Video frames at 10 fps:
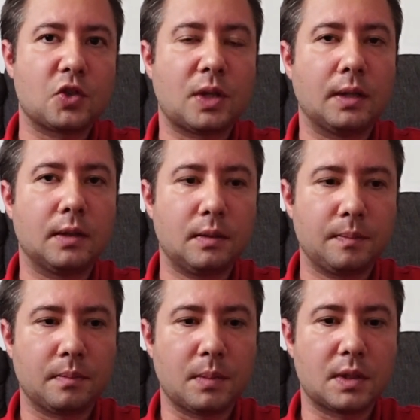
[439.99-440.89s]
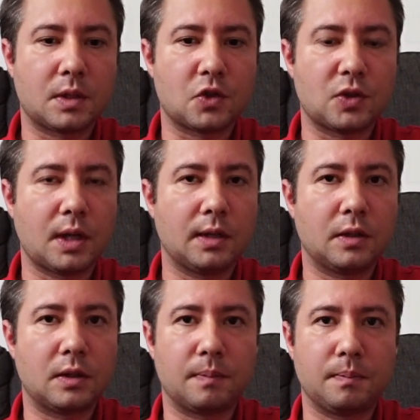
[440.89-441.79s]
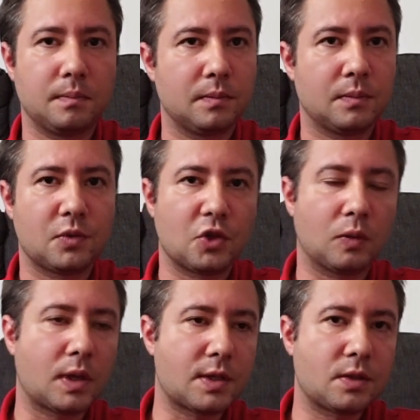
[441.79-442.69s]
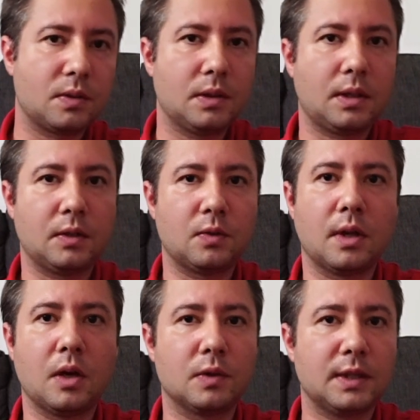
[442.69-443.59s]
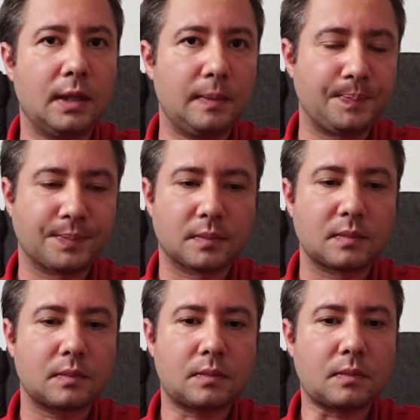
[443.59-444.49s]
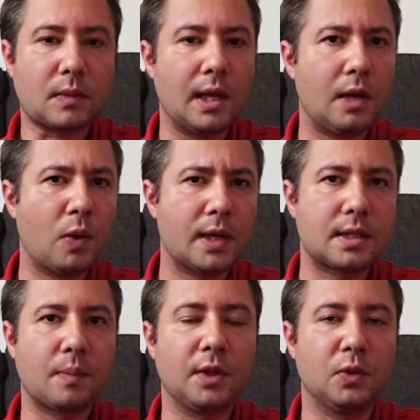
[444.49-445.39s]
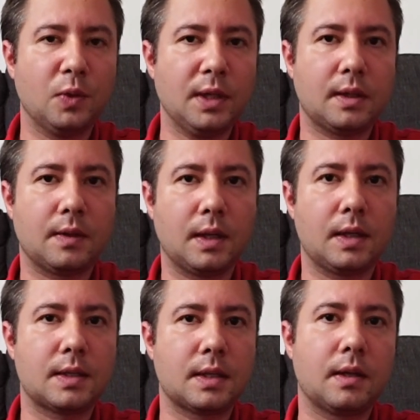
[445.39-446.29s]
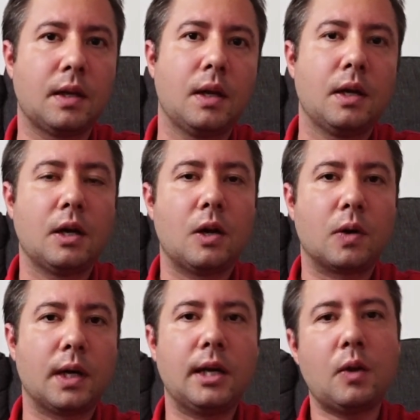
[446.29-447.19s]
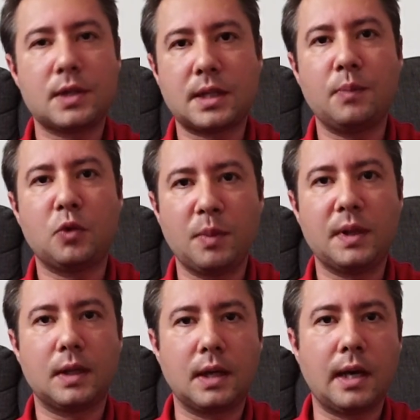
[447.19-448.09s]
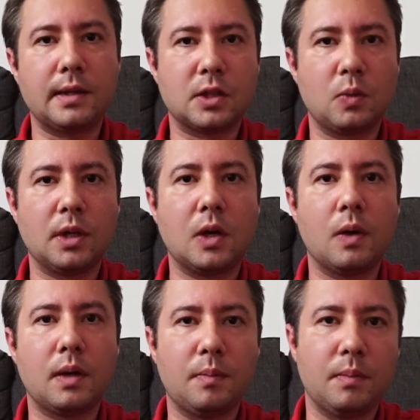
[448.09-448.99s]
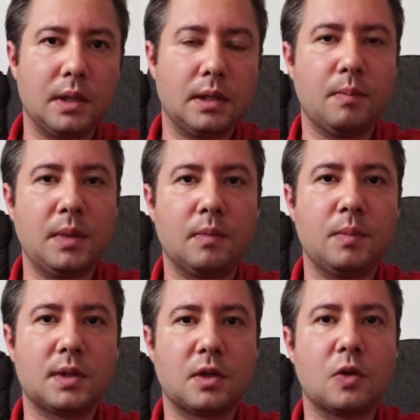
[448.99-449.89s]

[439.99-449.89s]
Schneider. Mr. Schneider showed us to the hotel, and we had something to eat, and then he said, okay, now it's time to meet the guide, so we'll go and meet Mr.